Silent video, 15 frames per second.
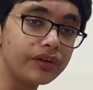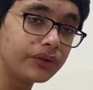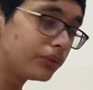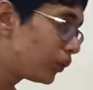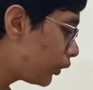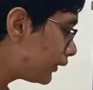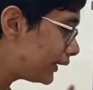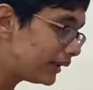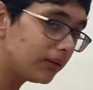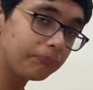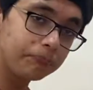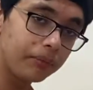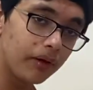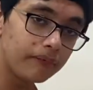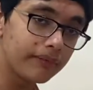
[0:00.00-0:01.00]
You don't need a
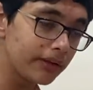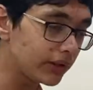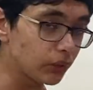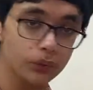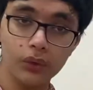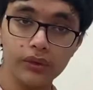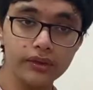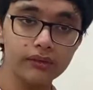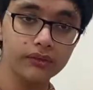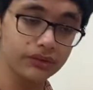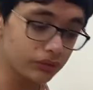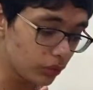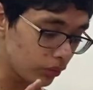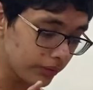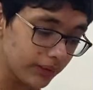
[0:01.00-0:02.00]
permit, you
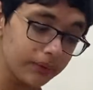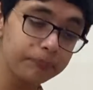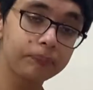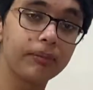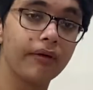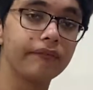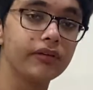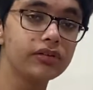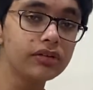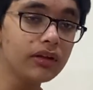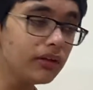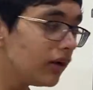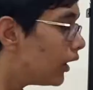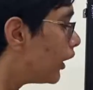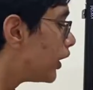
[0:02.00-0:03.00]
don't need permission
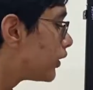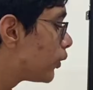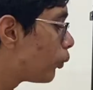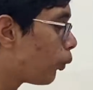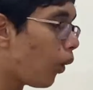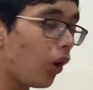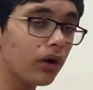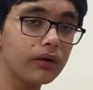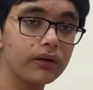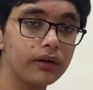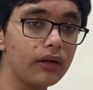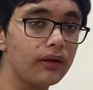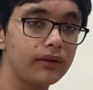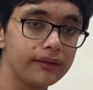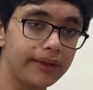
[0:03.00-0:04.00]
to walk
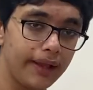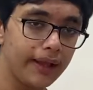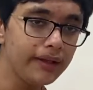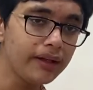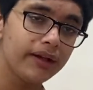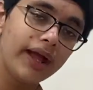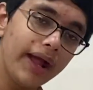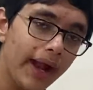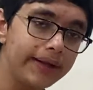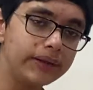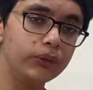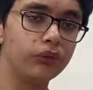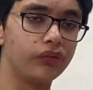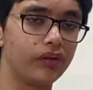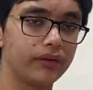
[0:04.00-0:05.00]
there and
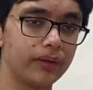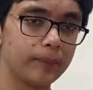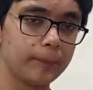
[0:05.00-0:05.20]
use it.